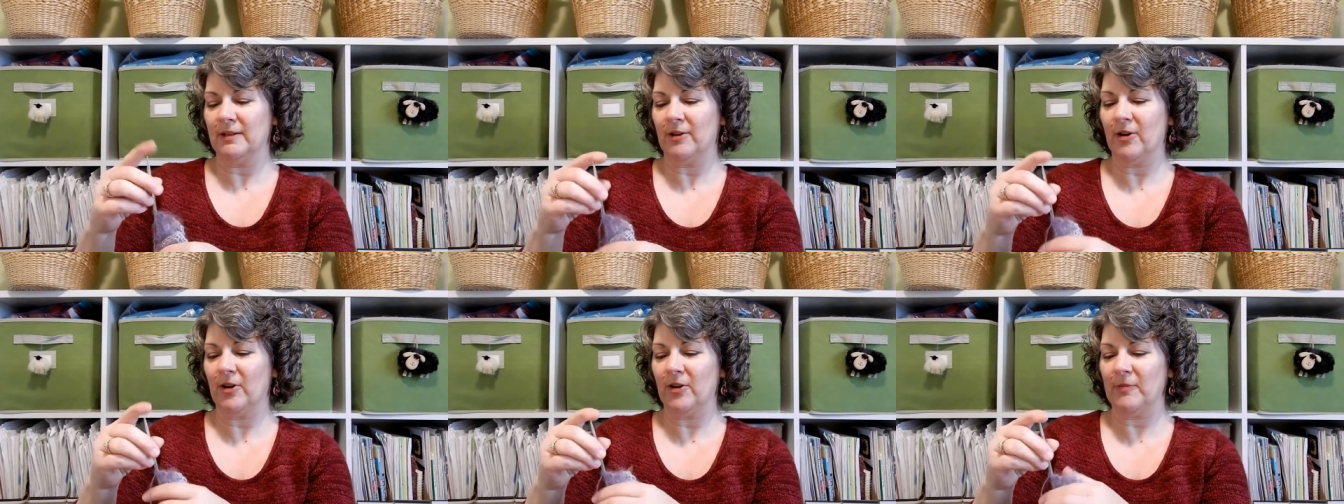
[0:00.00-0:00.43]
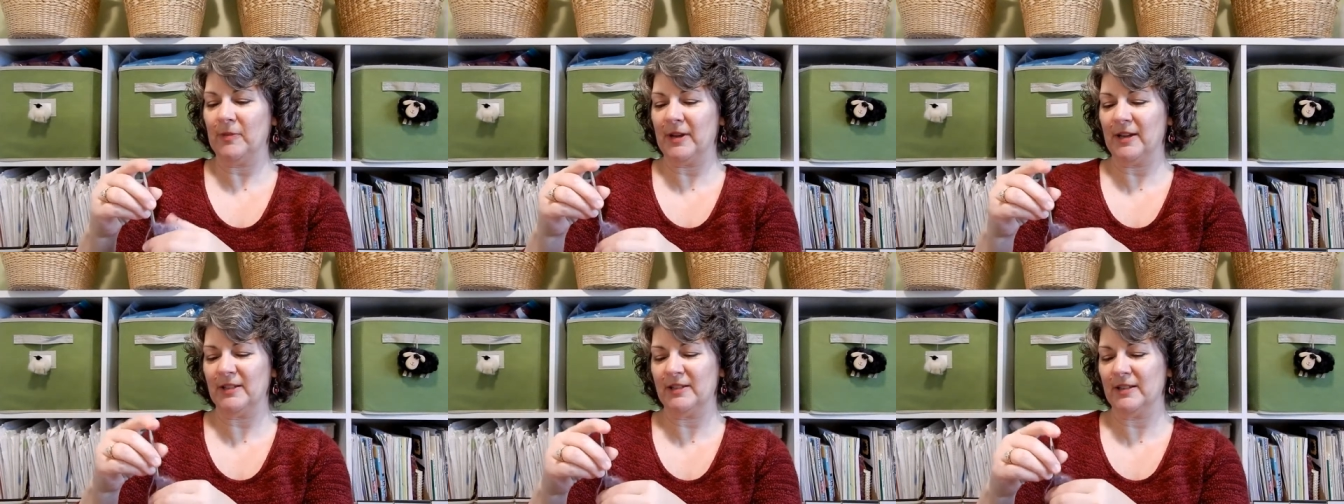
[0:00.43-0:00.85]
It's hard
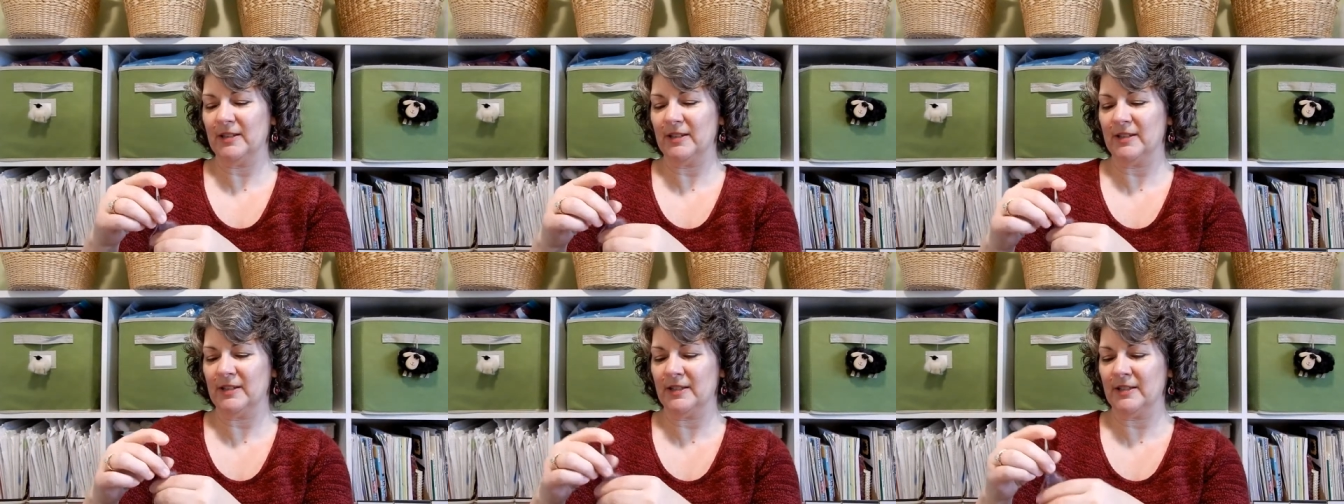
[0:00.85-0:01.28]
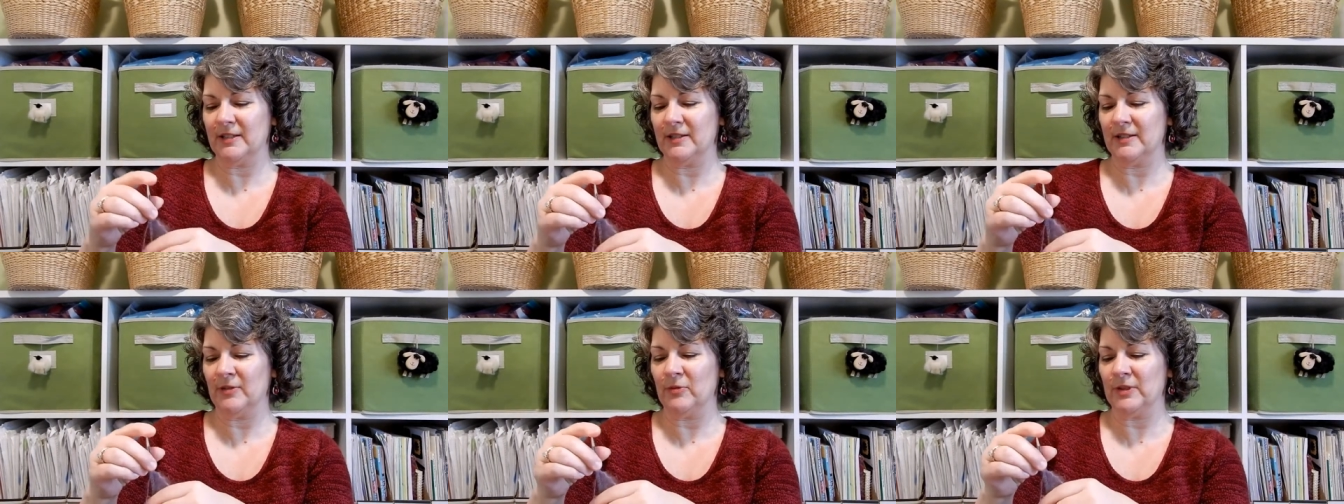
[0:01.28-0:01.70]
because then it
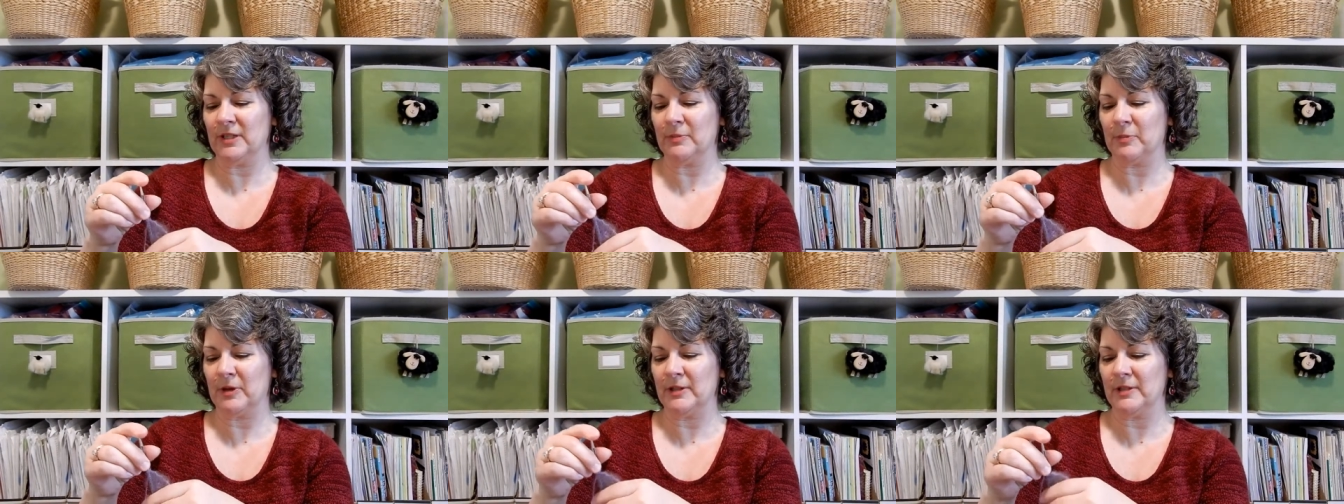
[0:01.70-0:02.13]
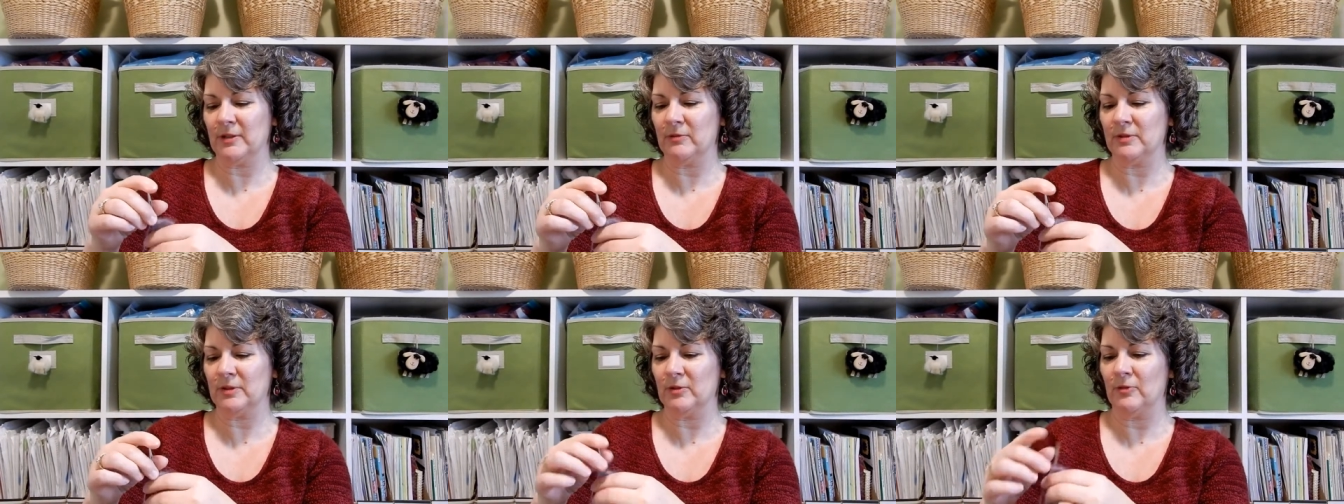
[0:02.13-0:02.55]
doesn't only spreads
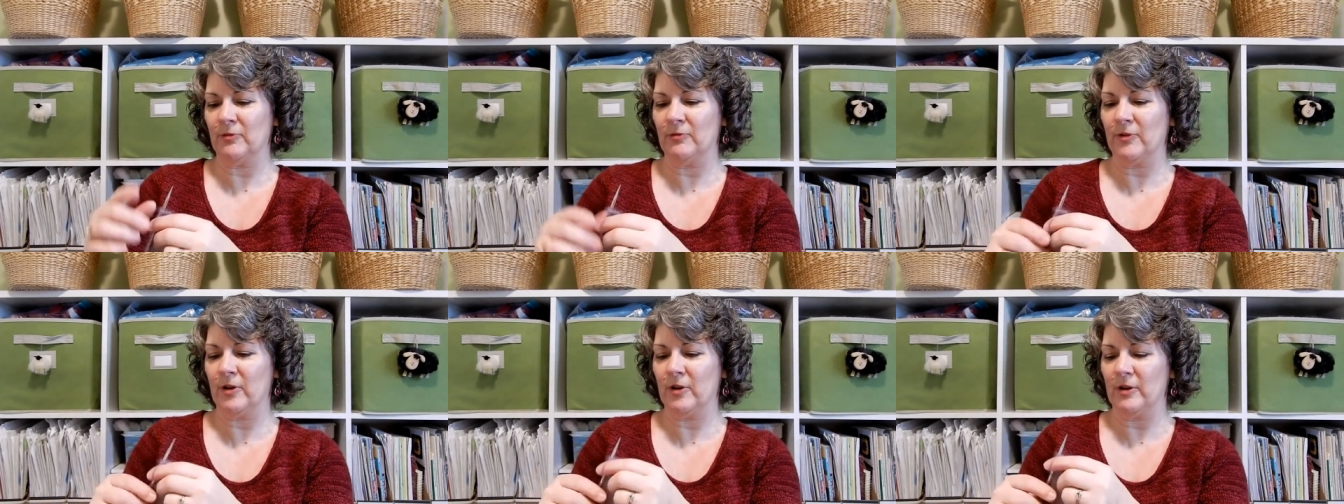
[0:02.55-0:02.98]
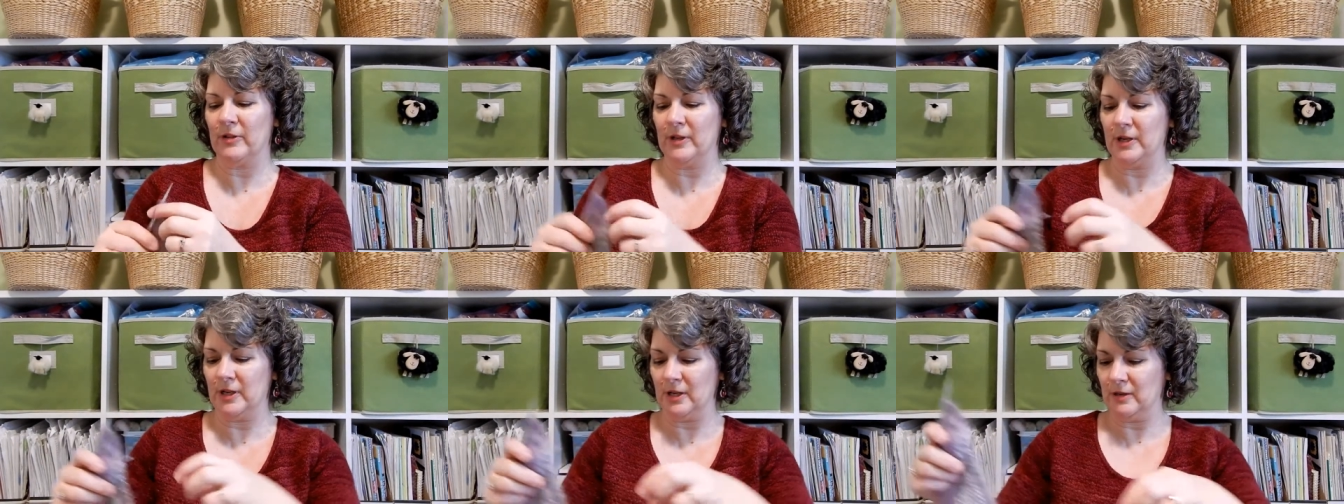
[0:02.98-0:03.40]
out so far
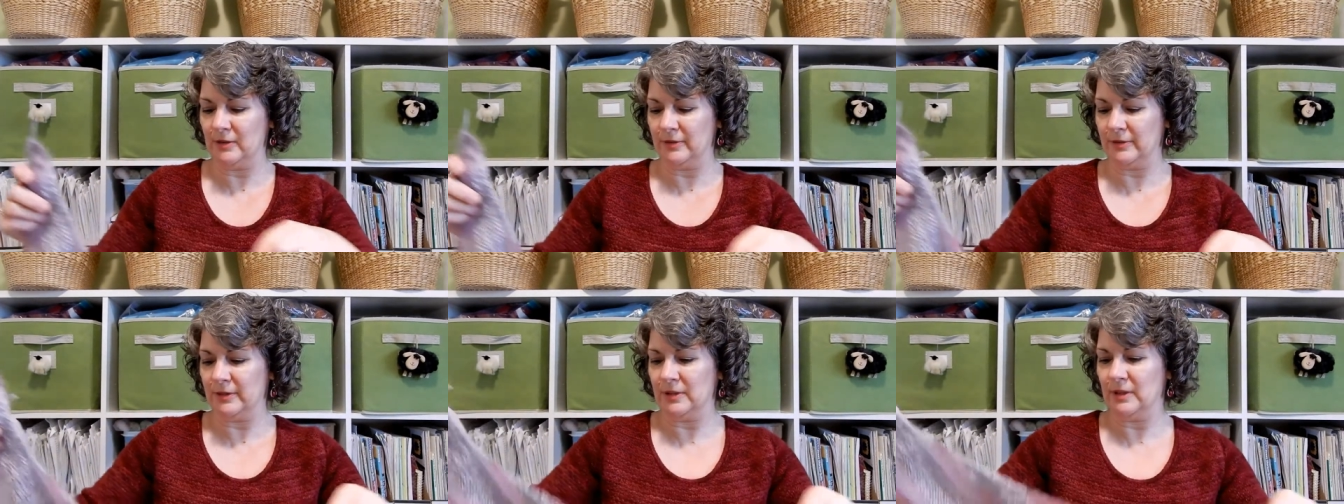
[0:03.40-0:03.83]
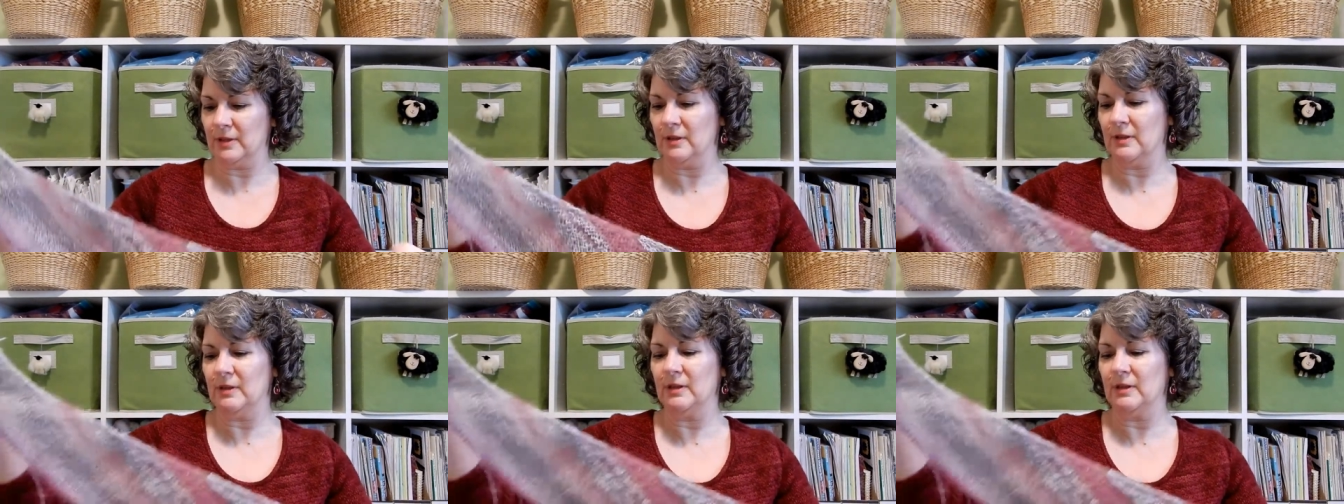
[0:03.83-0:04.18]
on the needles.